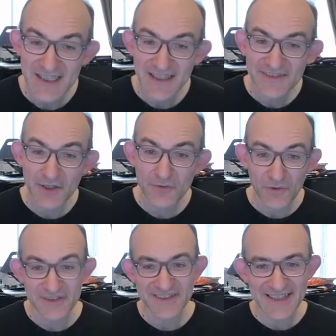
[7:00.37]
So
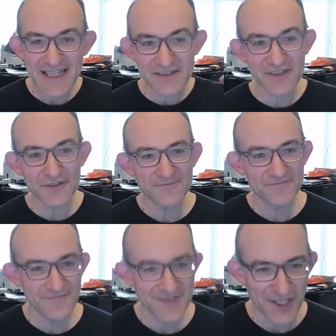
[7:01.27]
what does Leela do?
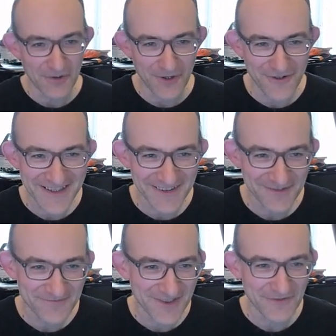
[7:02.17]
No worries.
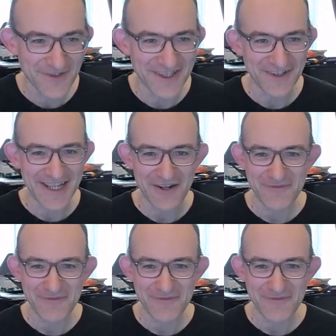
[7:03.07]
We don't care